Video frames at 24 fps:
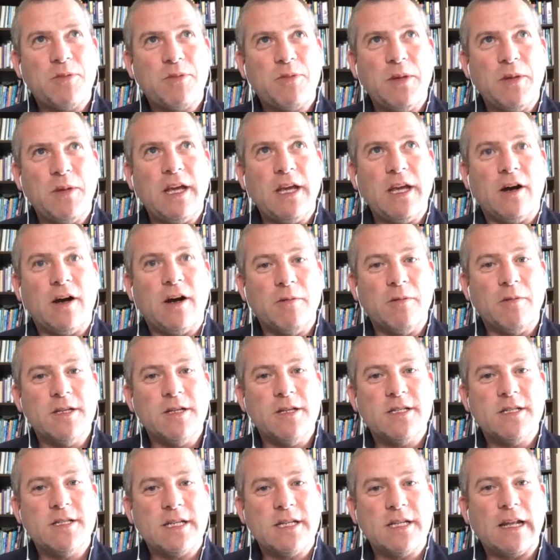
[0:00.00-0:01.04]
helped me
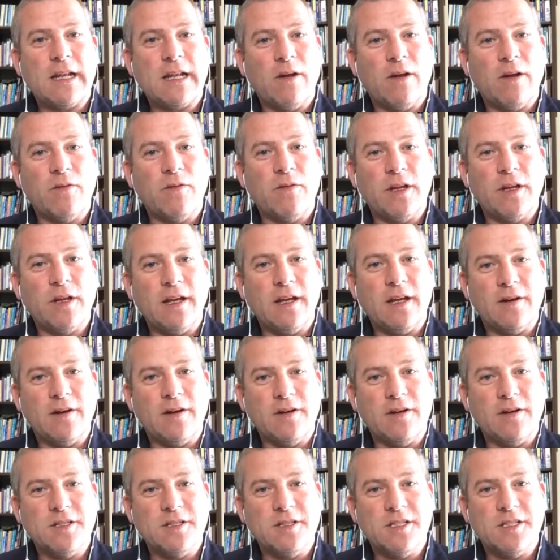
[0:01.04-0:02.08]
always settle over the
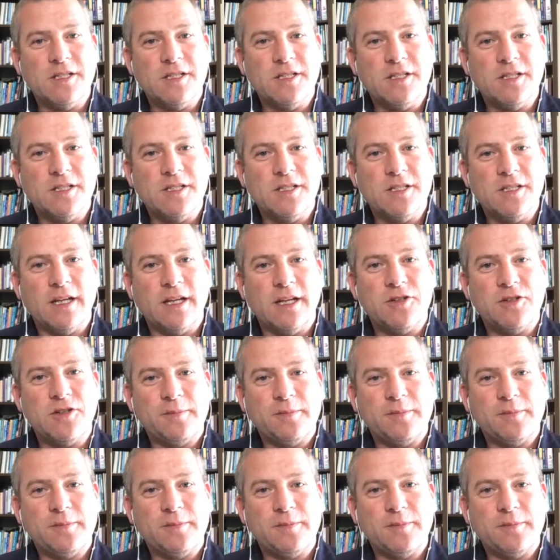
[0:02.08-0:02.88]
years inside the dressing room.